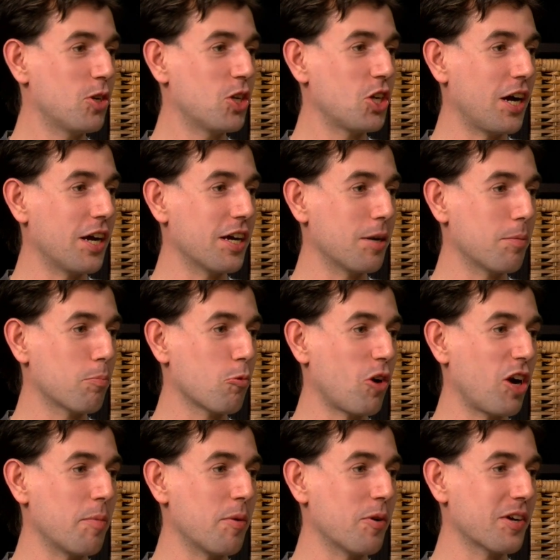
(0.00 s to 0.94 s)
giant
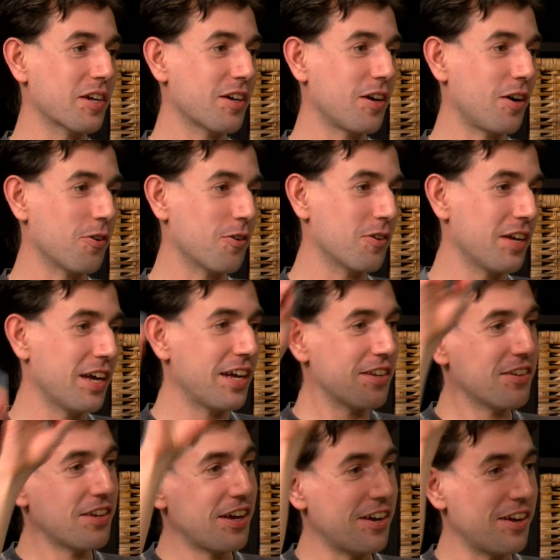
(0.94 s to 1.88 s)
primary colored
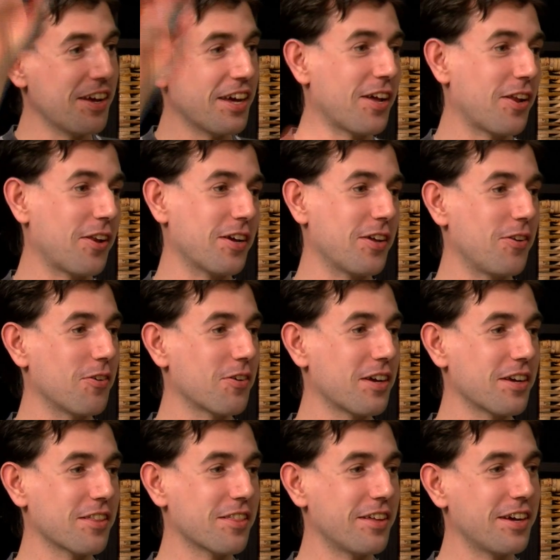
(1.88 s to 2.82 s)
antenna alien
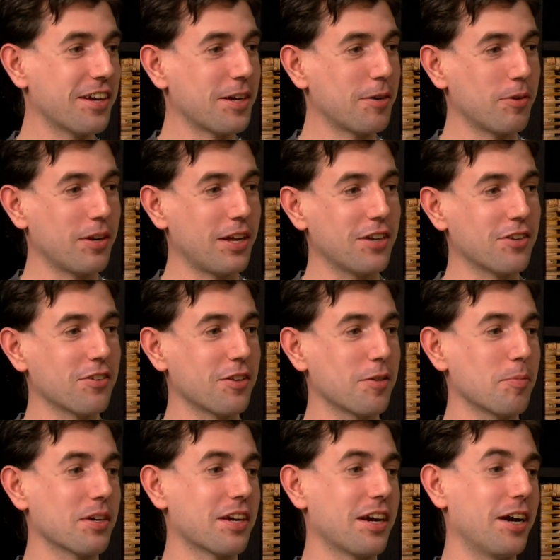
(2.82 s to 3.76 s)
looking thing, it would
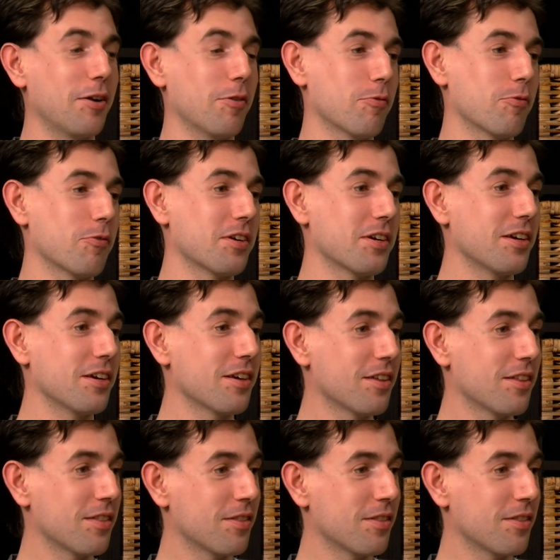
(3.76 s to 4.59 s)
actually be kind of freaky.